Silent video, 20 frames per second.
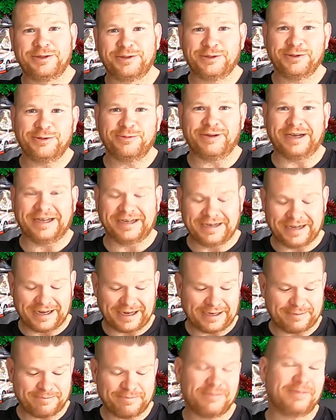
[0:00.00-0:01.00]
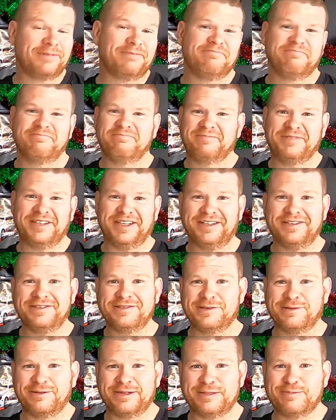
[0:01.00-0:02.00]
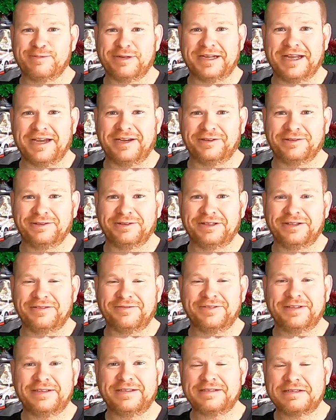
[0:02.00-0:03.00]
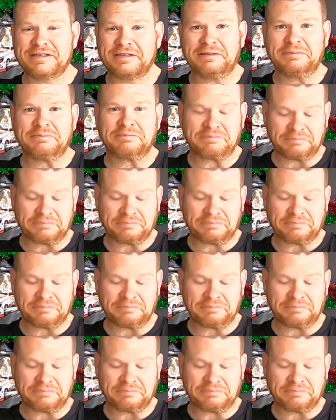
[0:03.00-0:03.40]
good one. Kelly's always bringing out good liveries.